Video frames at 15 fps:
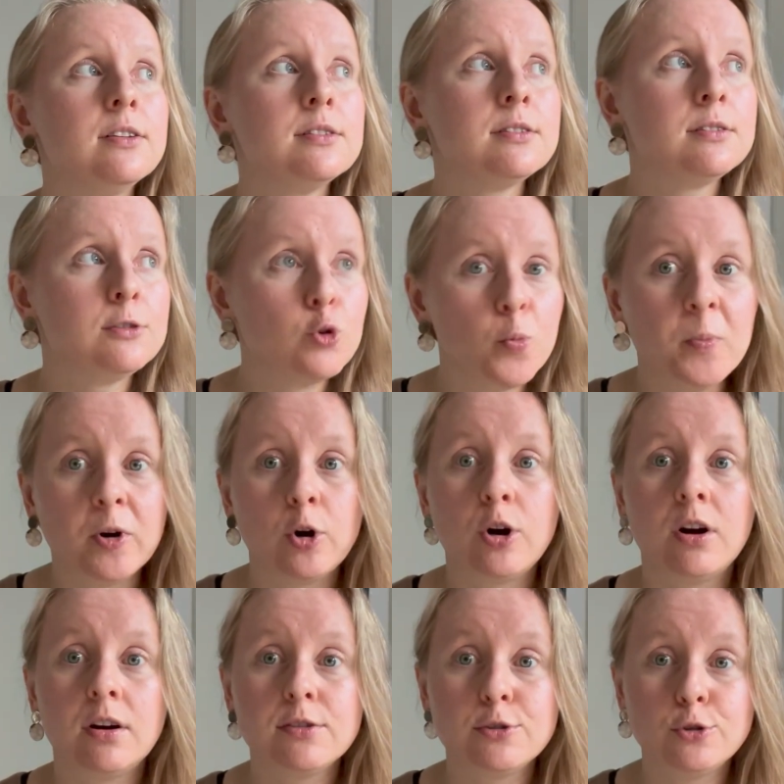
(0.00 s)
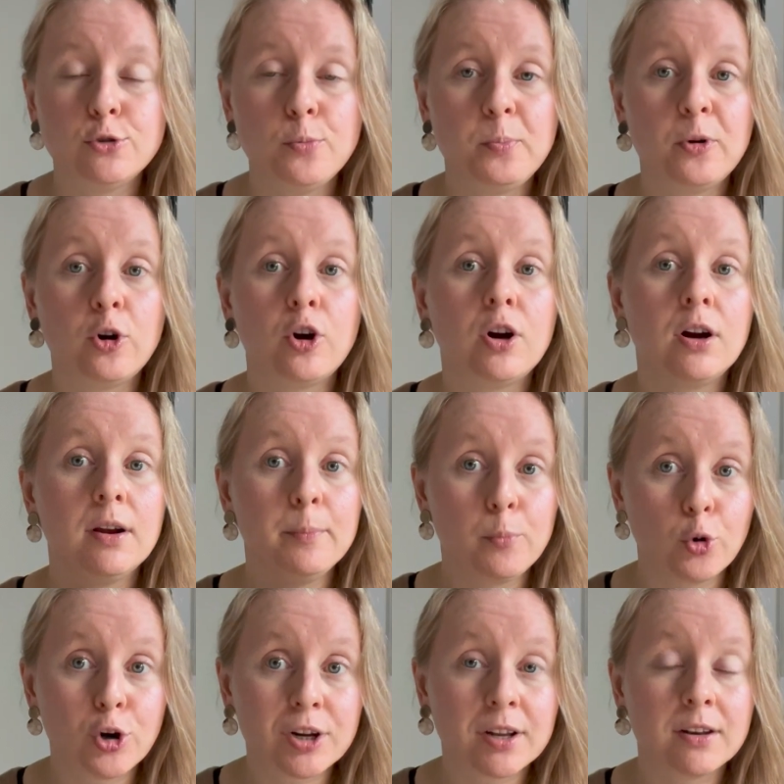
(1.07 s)
super
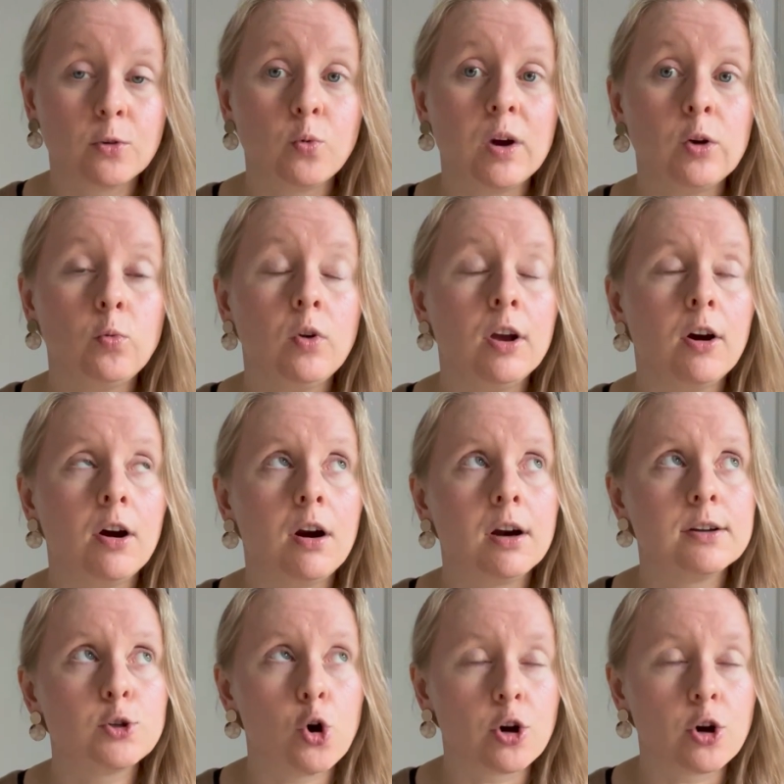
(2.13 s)
important when we are